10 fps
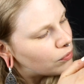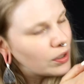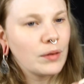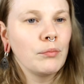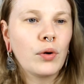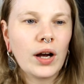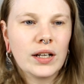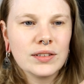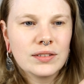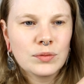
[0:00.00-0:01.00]
really
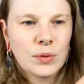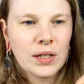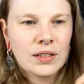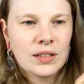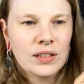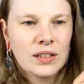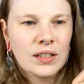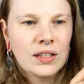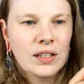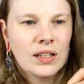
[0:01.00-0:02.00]
bright one
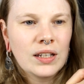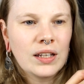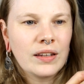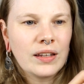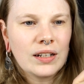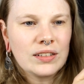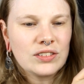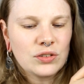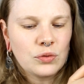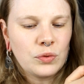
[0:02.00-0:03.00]
and then
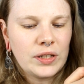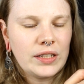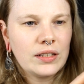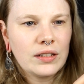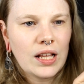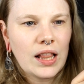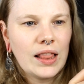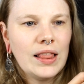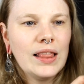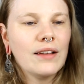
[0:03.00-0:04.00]
it's Re,
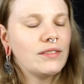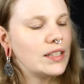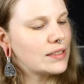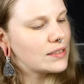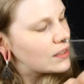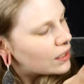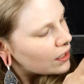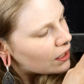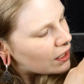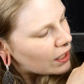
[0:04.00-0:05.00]
love this,
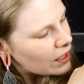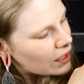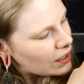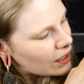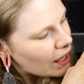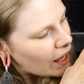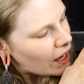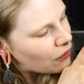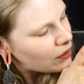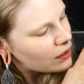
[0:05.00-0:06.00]
and
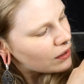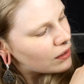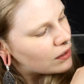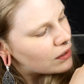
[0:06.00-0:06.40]
Erin.